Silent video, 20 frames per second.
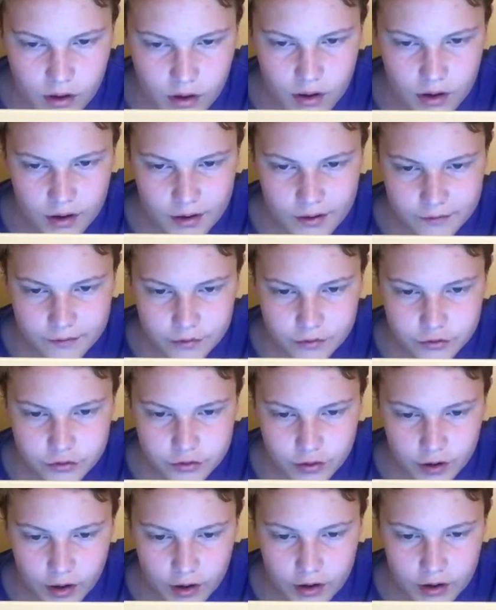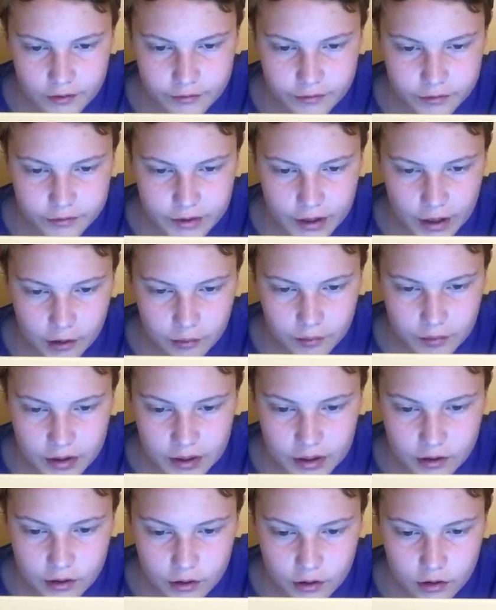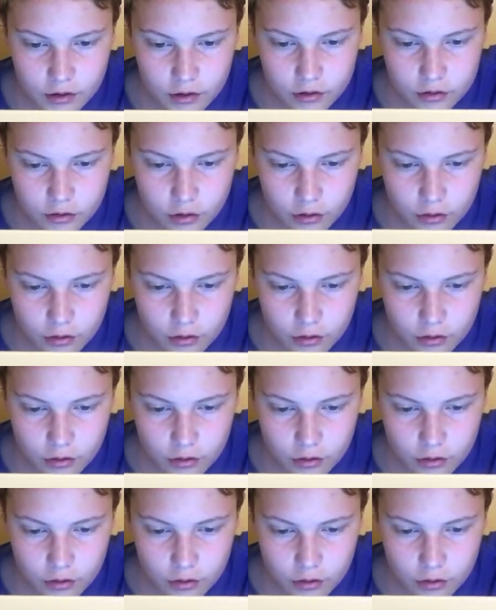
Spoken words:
If you doubt me, go and